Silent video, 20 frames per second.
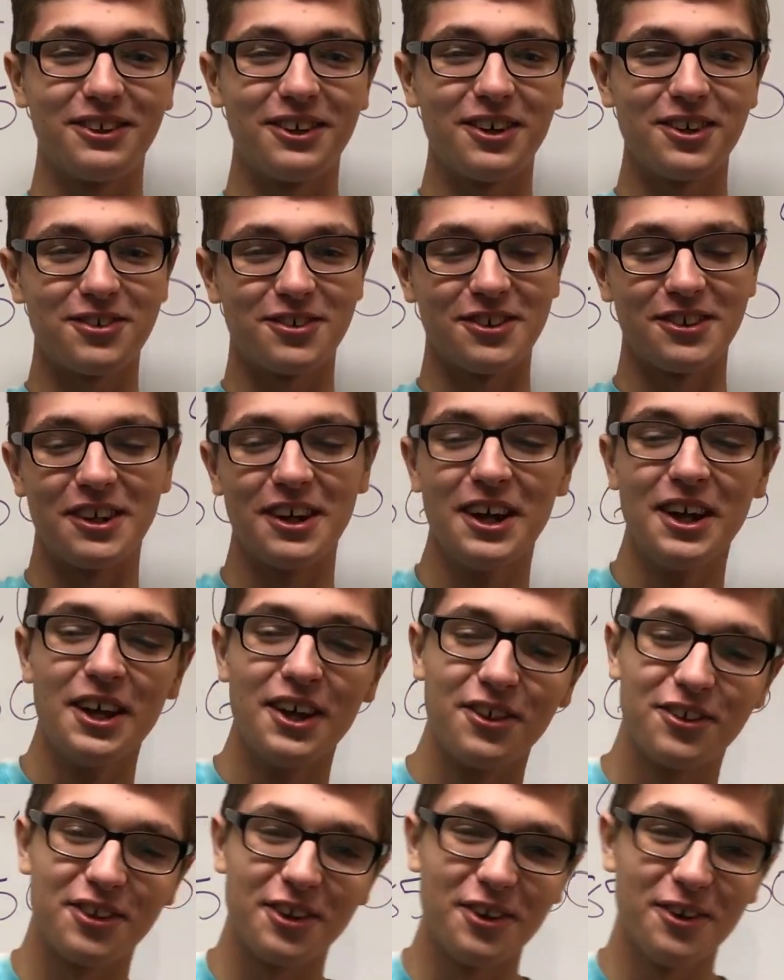larger.
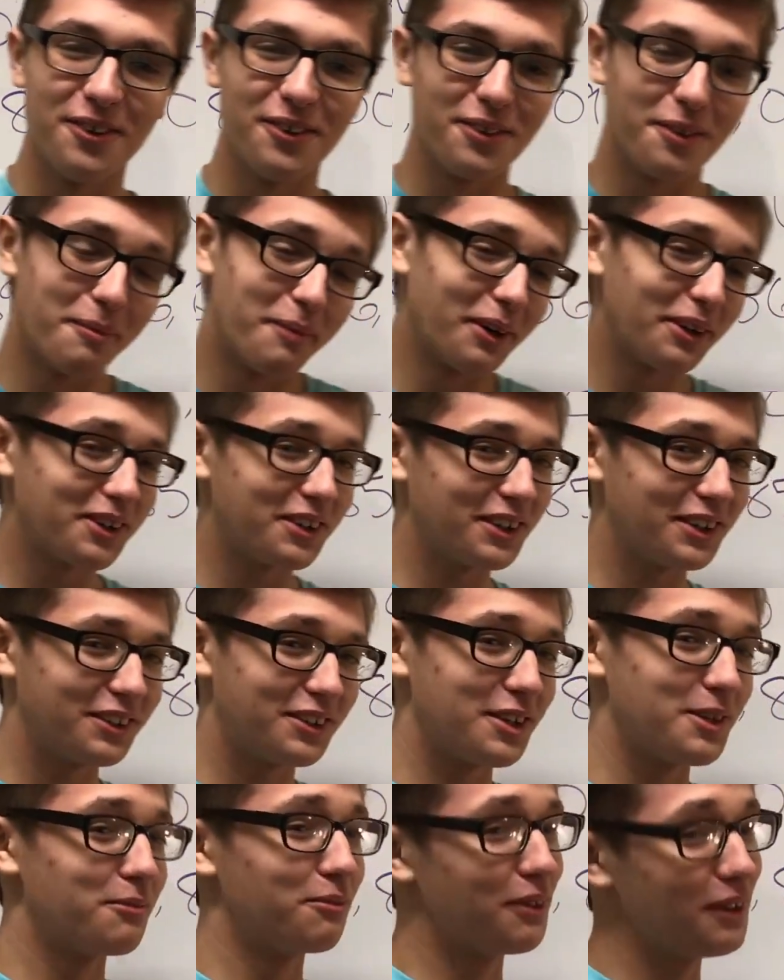So the marketing
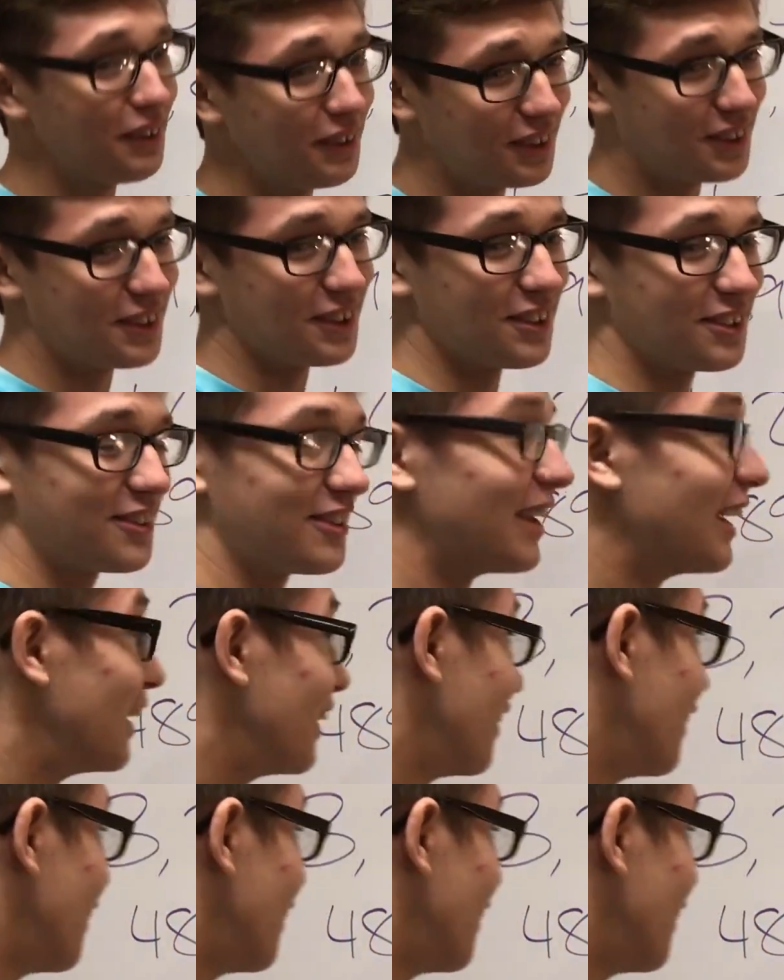team really could have said